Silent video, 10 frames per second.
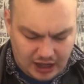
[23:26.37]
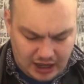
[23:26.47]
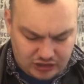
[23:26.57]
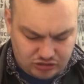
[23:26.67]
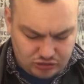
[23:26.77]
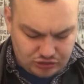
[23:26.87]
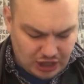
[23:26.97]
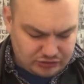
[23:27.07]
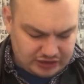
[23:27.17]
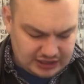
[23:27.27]

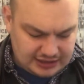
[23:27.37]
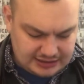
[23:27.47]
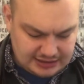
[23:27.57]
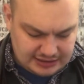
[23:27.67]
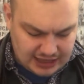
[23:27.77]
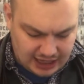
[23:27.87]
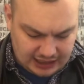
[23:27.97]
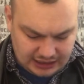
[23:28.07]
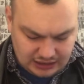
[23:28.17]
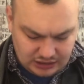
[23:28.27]

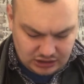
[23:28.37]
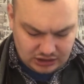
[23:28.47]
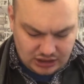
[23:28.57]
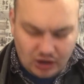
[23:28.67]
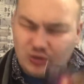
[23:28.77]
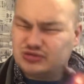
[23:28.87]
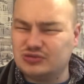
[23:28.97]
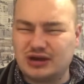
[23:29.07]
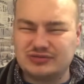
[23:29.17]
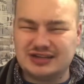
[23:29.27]
2009 or
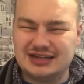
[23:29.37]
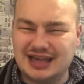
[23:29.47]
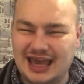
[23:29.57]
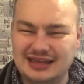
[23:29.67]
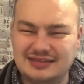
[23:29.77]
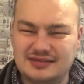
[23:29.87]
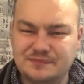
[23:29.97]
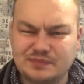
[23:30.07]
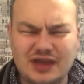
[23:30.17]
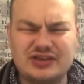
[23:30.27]
2008.
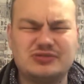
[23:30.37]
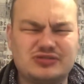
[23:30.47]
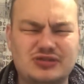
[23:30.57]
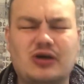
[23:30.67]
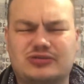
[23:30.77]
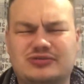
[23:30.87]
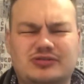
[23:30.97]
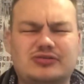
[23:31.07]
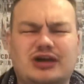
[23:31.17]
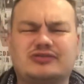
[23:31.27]
I think it was
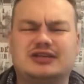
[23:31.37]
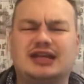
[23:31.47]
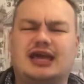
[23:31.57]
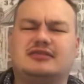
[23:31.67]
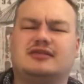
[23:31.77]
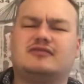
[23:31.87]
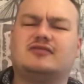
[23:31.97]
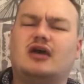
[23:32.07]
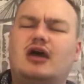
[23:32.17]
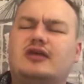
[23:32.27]
2008 this
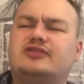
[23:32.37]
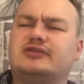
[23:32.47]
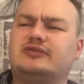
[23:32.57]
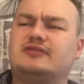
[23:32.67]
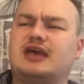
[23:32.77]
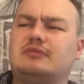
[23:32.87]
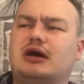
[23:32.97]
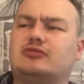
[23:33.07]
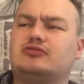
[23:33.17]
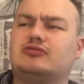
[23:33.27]
series came
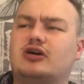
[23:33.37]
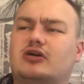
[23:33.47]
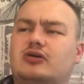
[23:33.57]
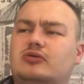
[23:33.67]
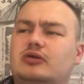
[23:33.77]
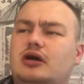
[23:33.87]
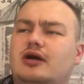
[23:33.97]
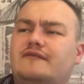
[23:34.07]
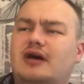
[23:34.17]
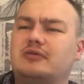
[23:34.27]
out, so
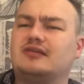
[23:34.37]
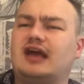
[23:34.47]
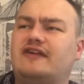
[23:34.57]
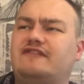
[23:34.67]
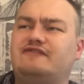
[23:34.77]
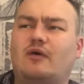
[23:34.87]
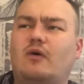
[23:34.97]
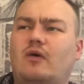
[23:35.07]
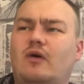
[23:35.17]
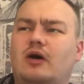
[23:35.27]
that was like
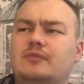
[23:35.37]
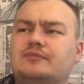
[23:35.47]
four